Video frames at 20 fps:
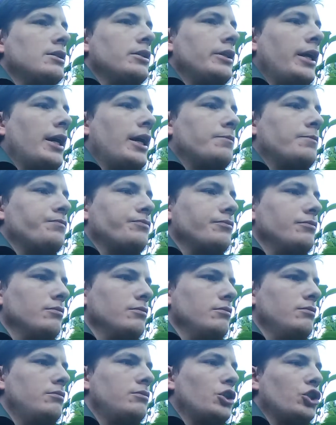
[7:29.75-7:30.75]
yeah,
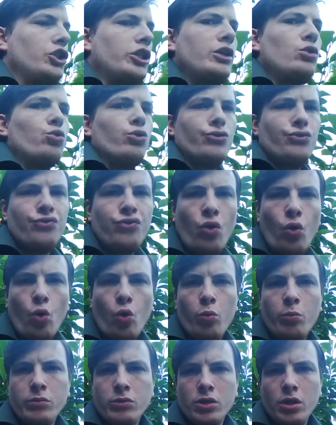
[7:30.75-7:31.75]
she
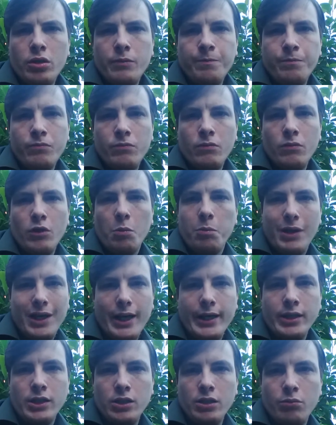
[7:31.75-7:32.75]
reformed the
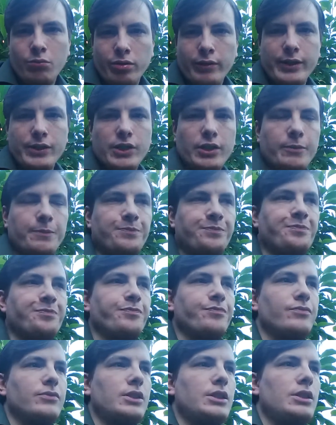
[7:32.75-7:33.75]
police in Britain,
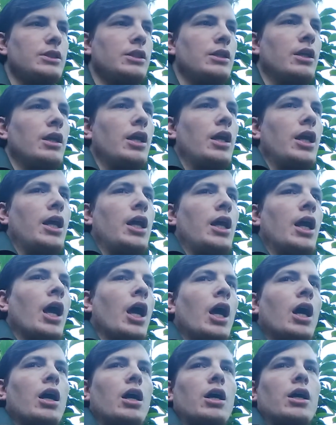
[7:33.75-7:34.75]

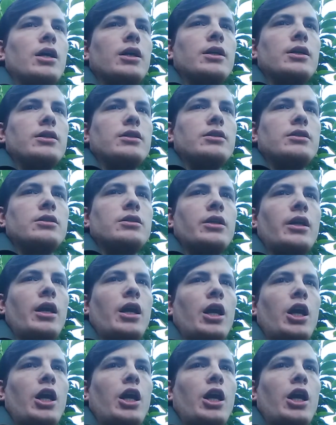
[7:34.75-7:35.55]
and